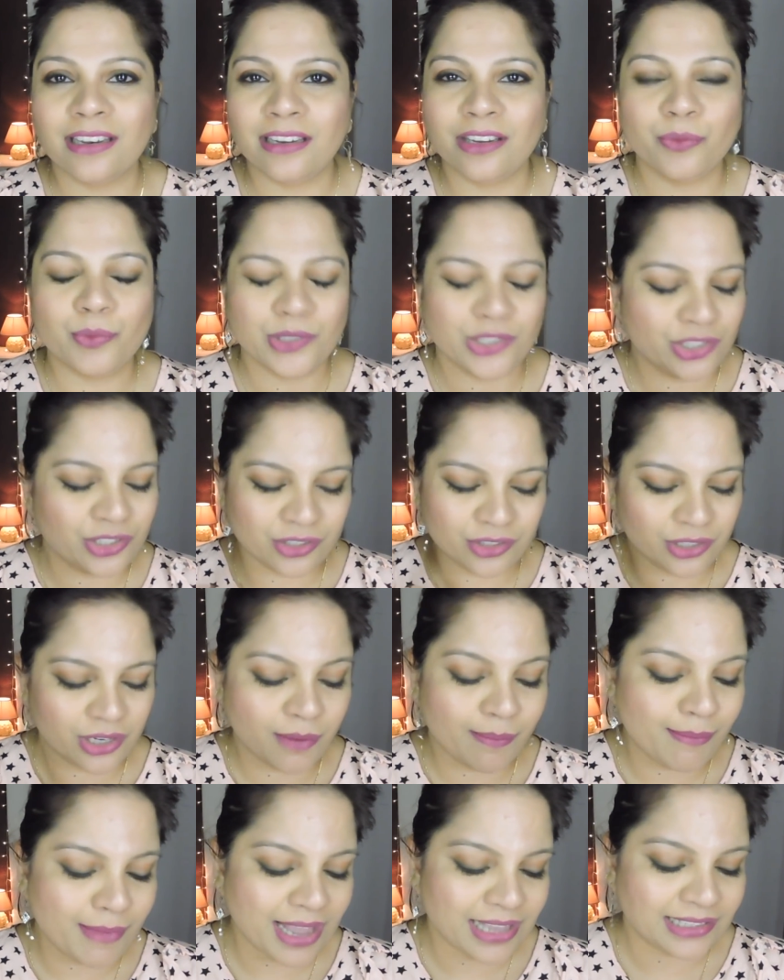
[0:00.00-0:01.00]
and it was just
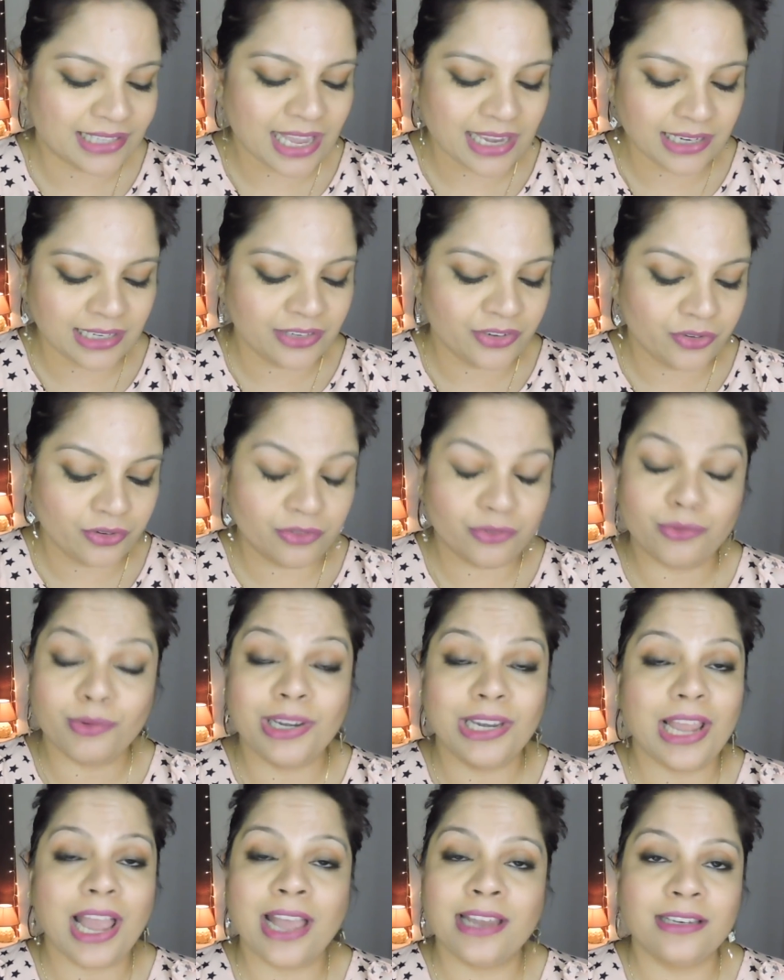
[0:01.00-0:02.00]
a mess. I
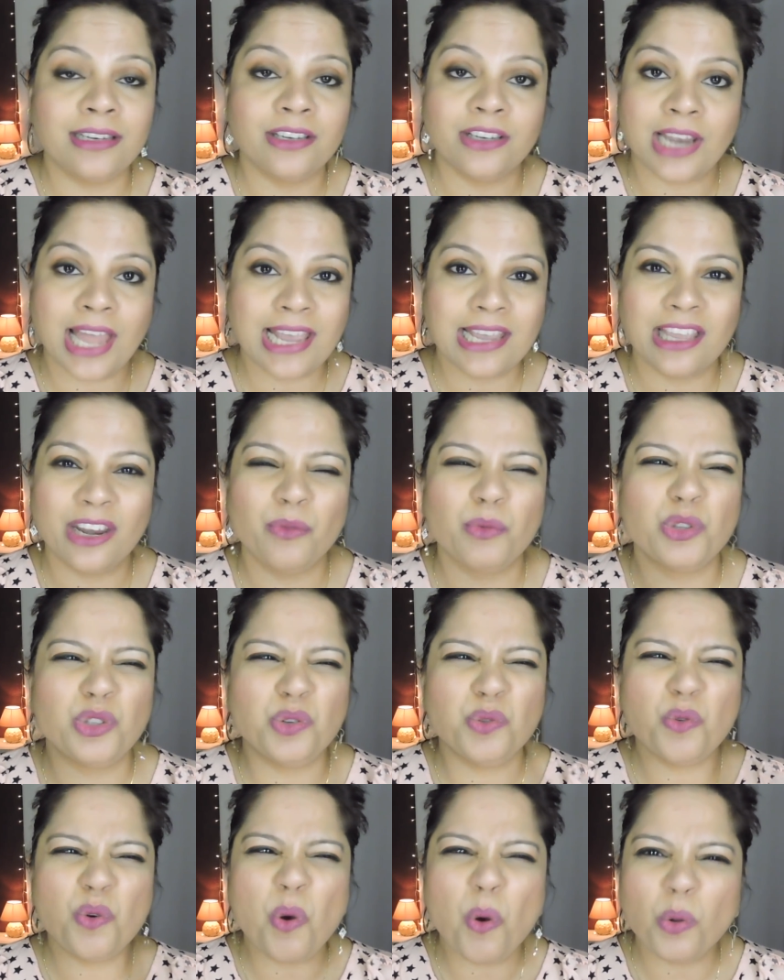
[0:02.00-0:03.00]
didn't like it. It was
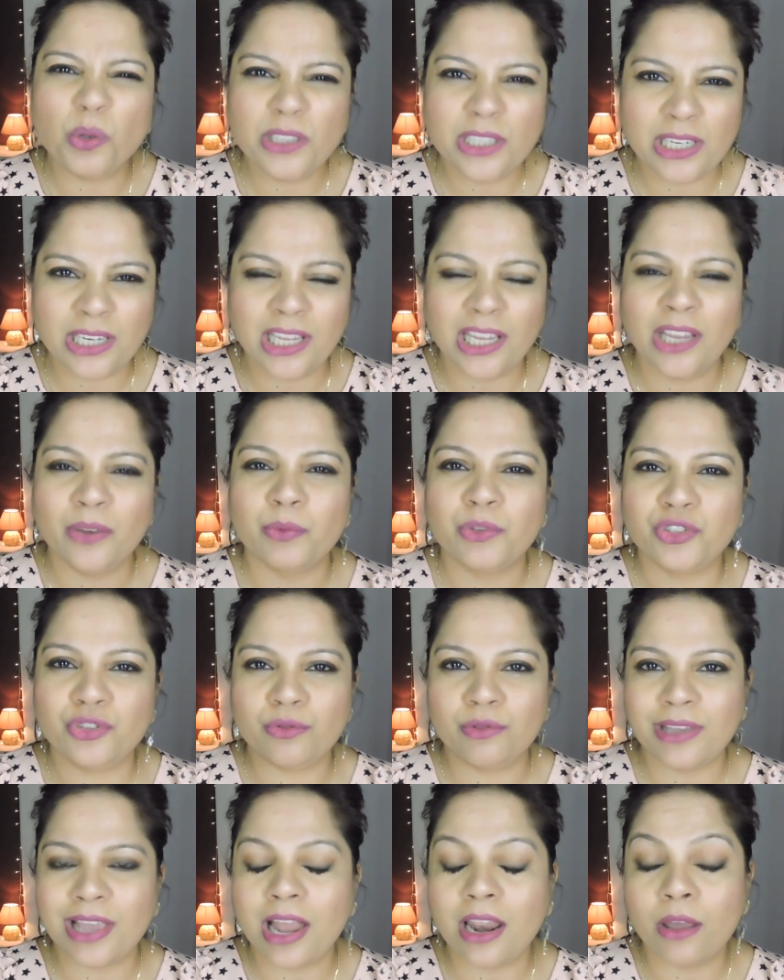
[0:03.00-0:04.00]
too goldeny, it was
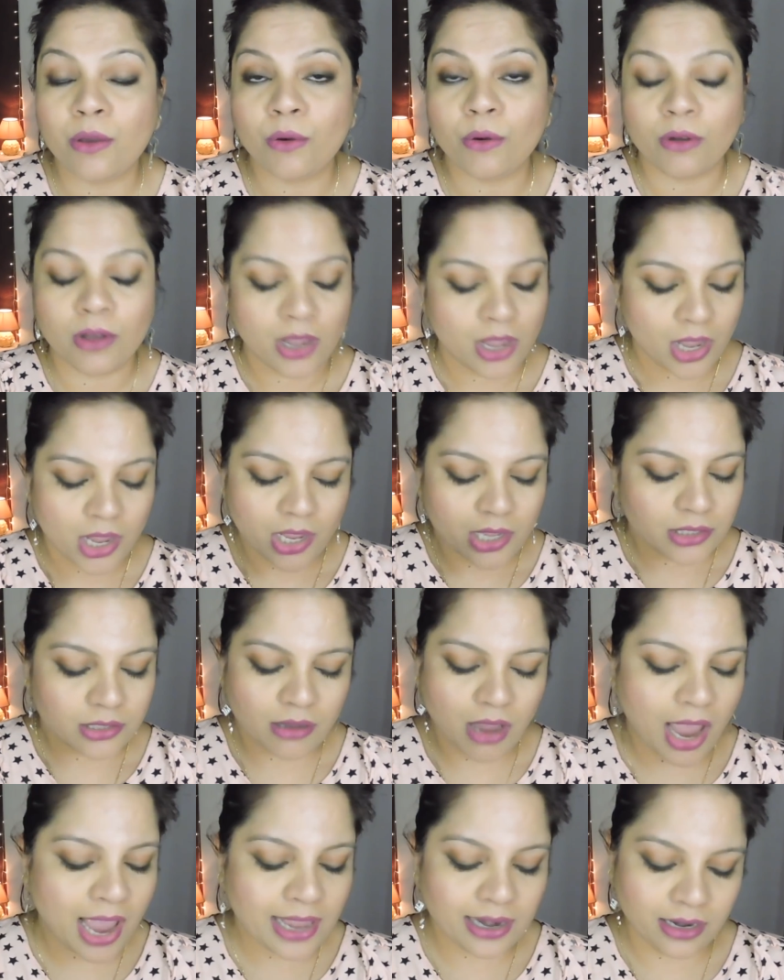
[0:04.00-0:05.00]
too yellow,
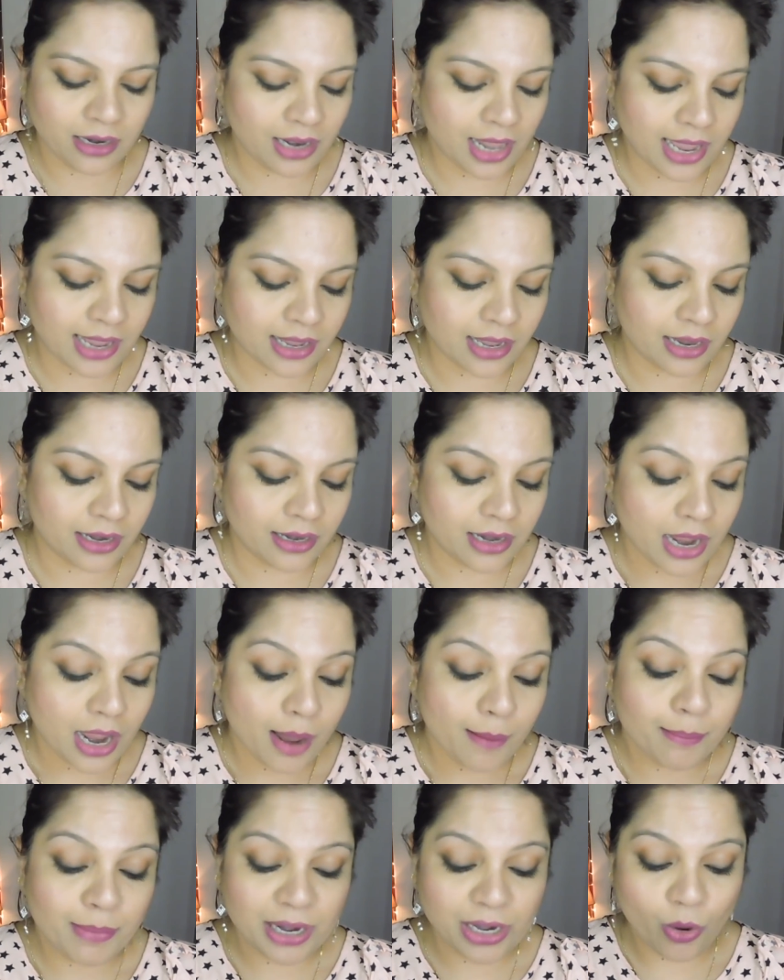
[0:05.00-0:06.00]
so I didn't like it.
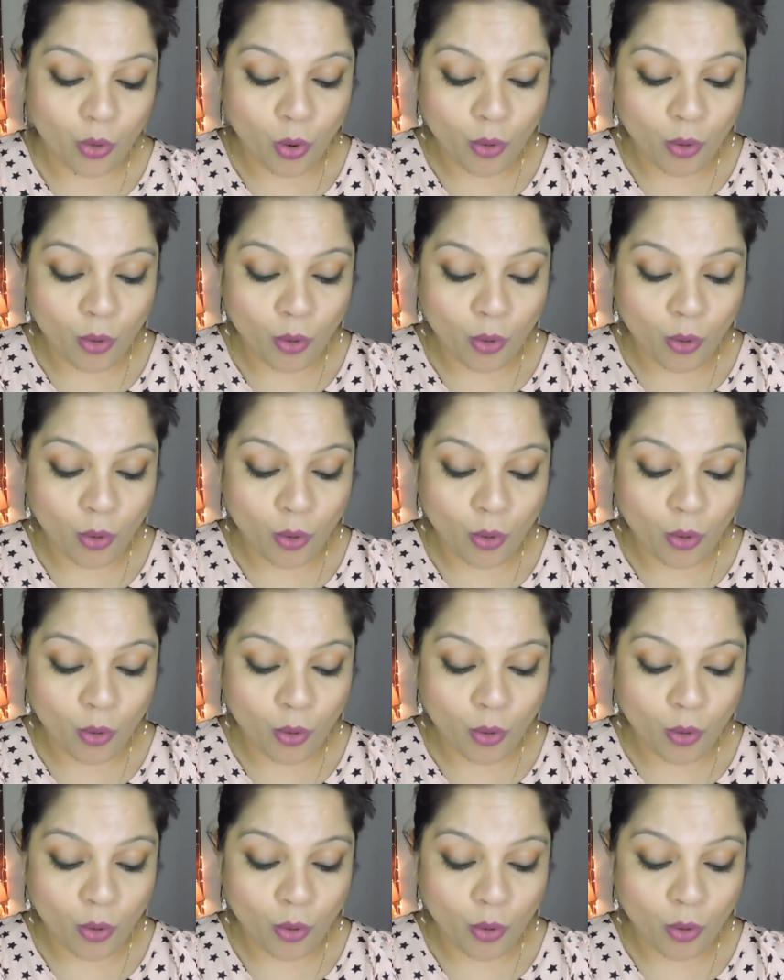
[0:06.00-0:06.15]
But